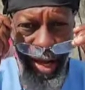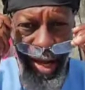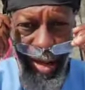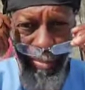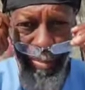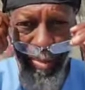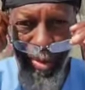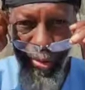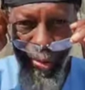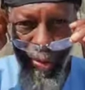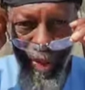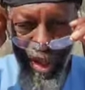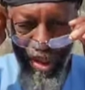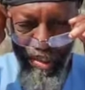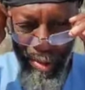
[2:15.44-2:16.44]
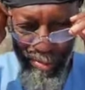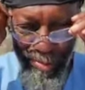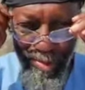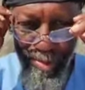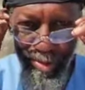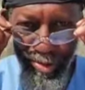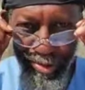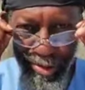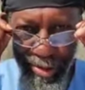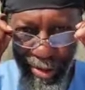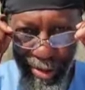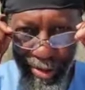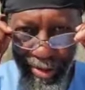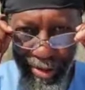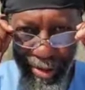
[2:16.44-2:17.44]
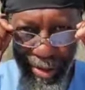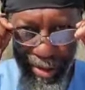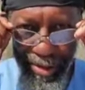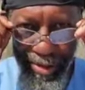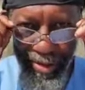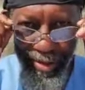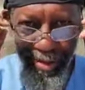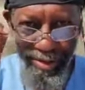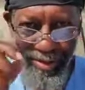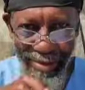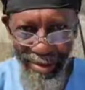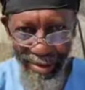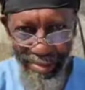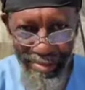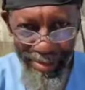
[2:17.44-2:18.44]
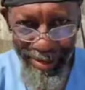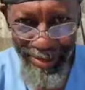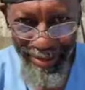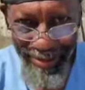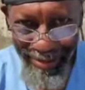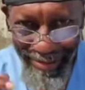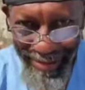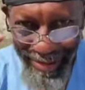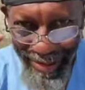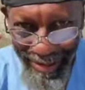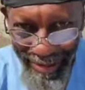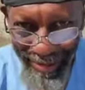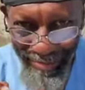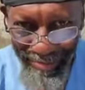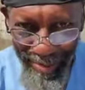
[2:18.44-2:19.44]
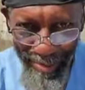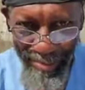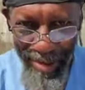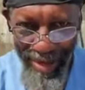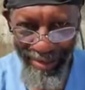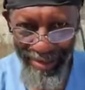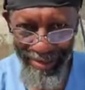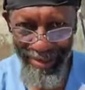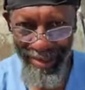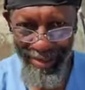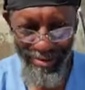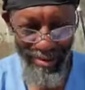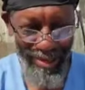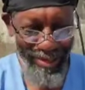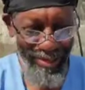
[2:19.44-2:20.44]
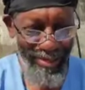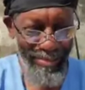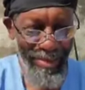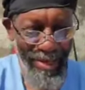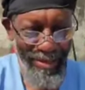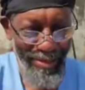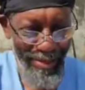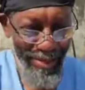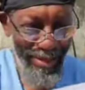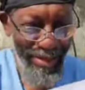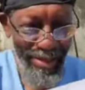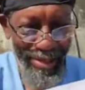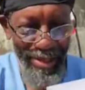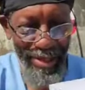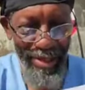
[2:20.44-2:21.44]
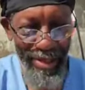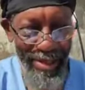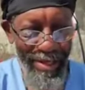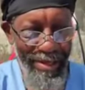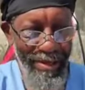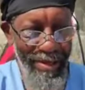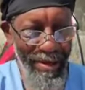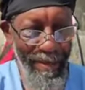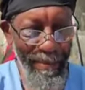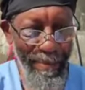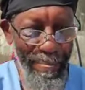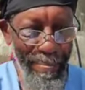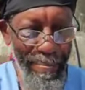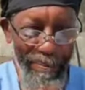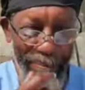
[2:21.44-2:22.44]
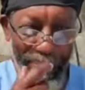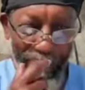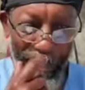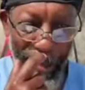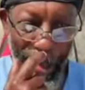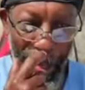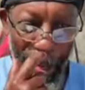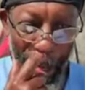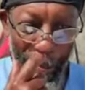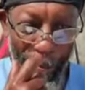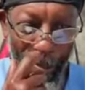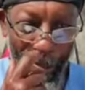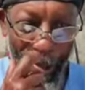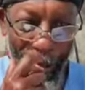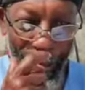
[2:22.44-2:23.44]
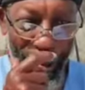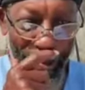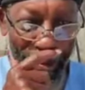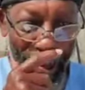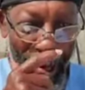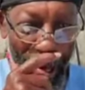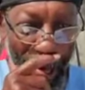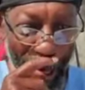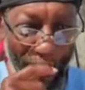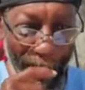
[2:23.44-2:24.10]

I'll put it on anyway because then I'm me, T from the Pattersons, taking the train to Tibet, and. Um, I'm going to read one of my